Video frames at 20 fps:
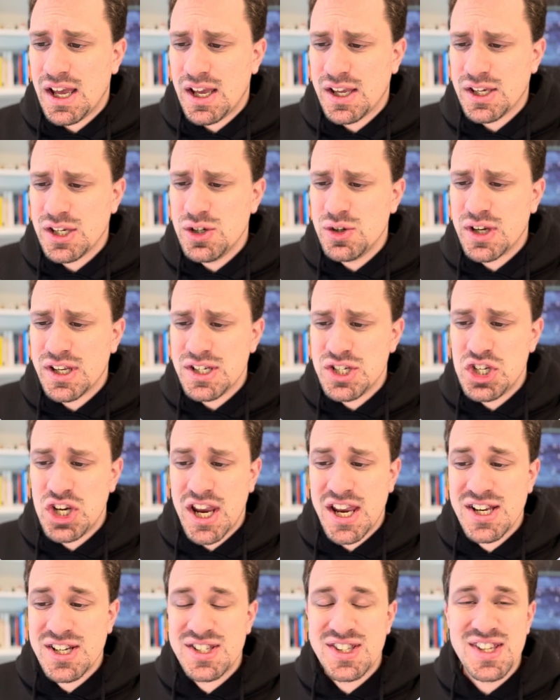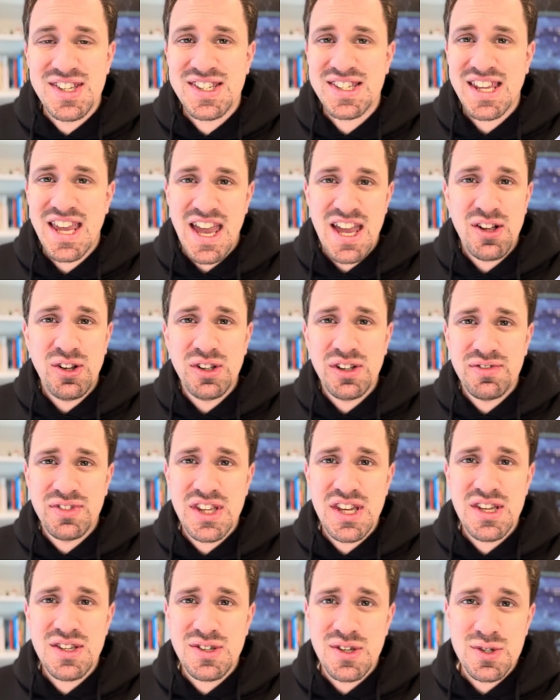you can change the scale of
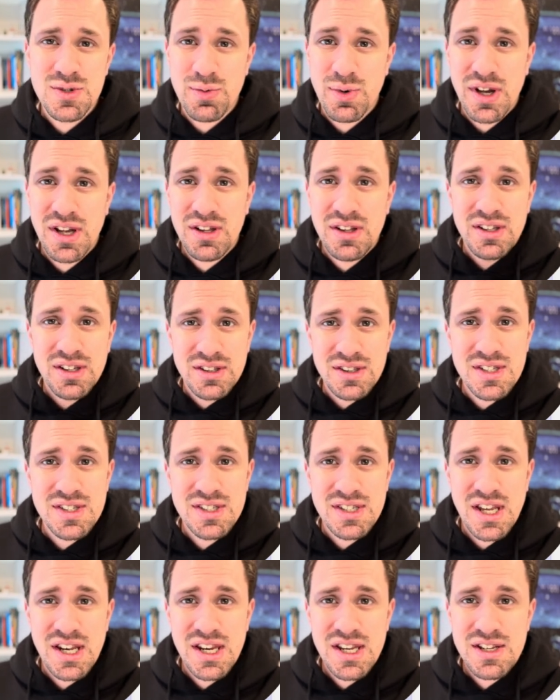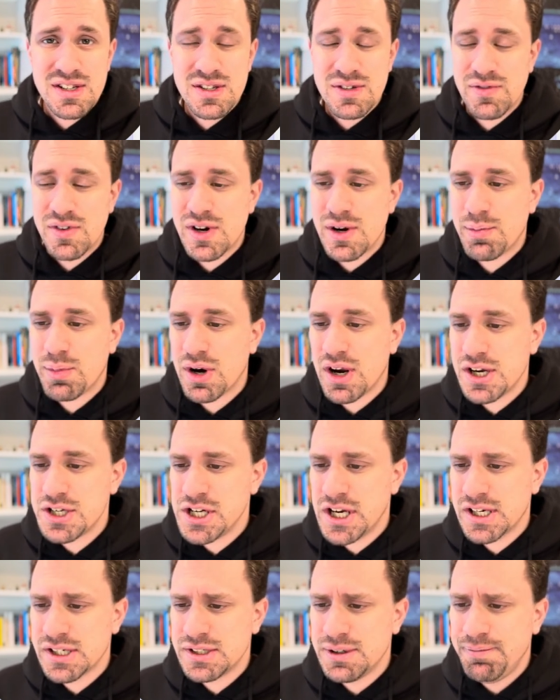these as well in the settings for your
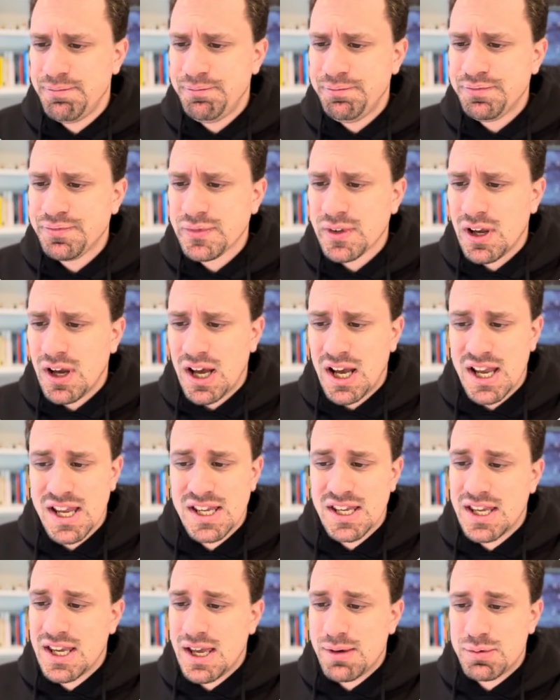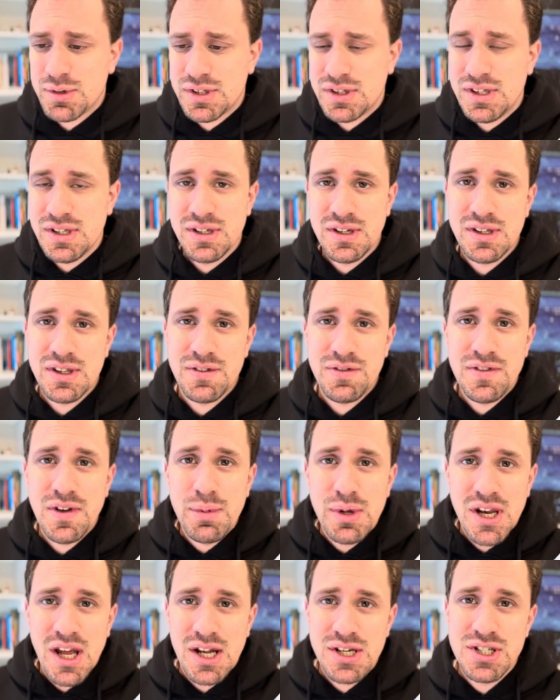project. I kept the, the
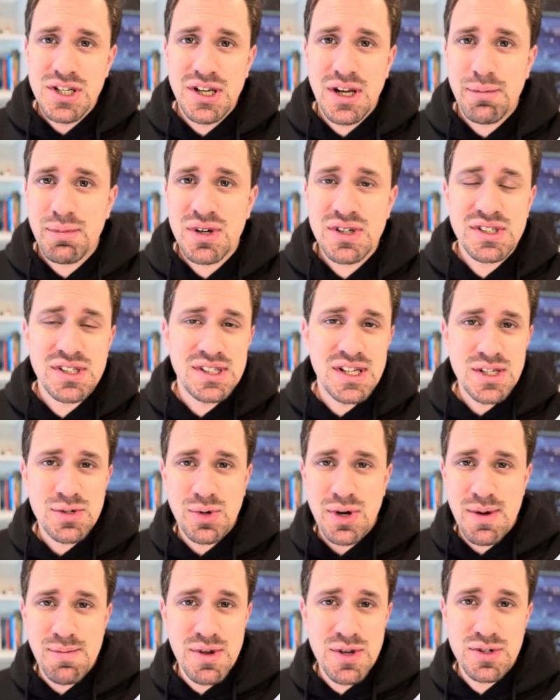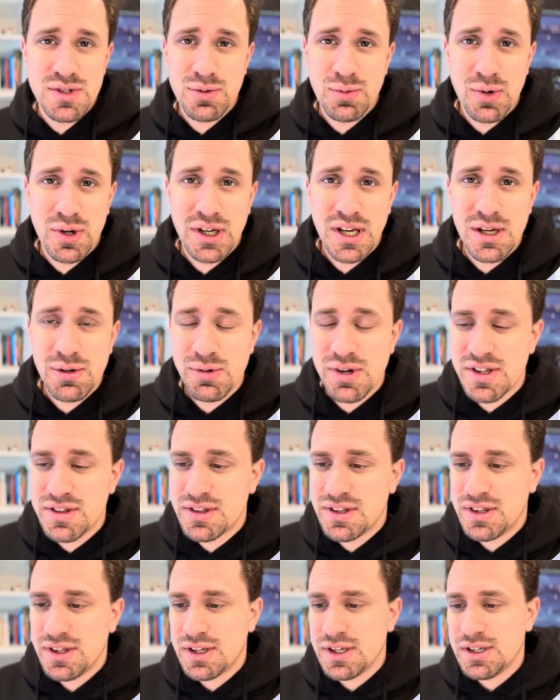Fibonacci numbers because that's what I'm used to working
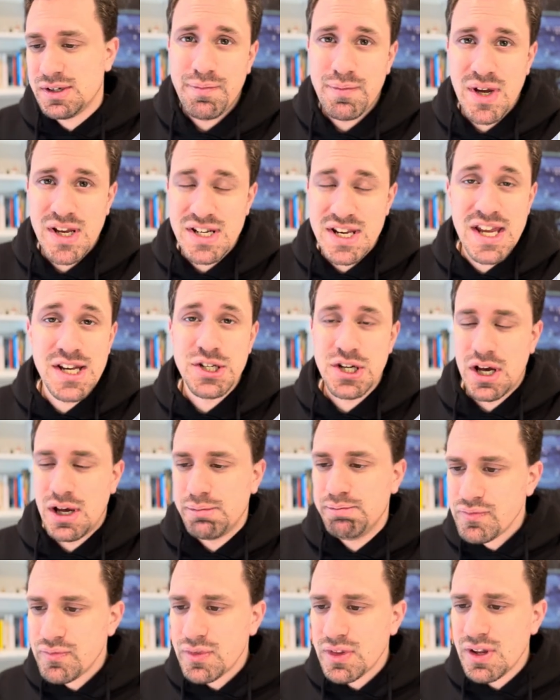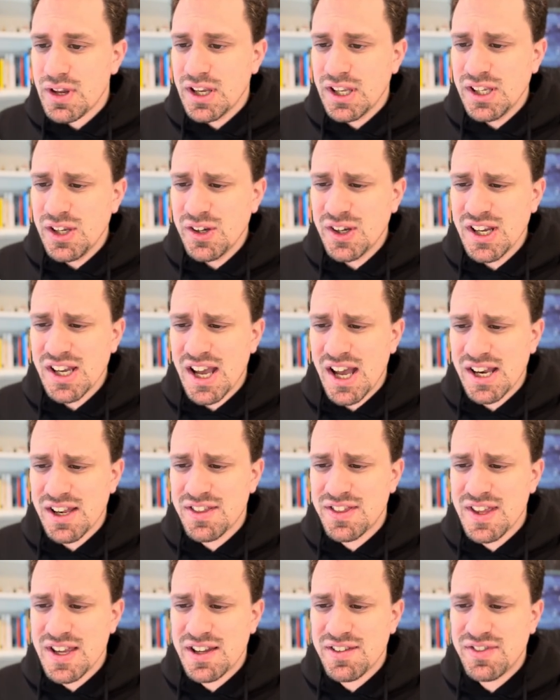with in my day job. And you can kind
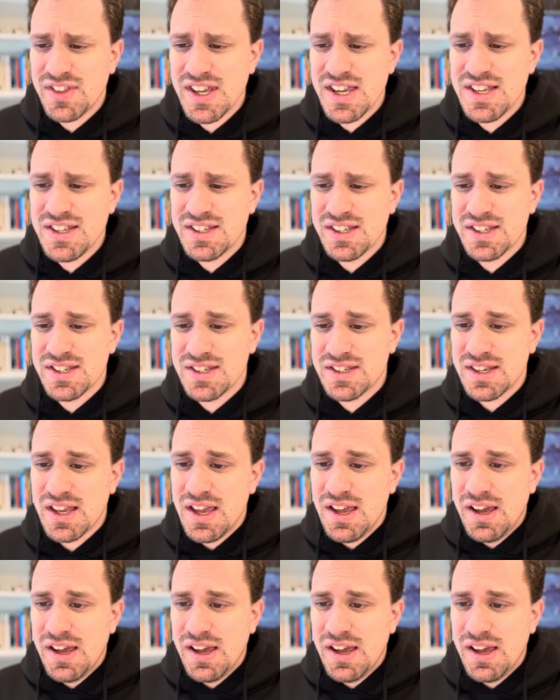of think of these as,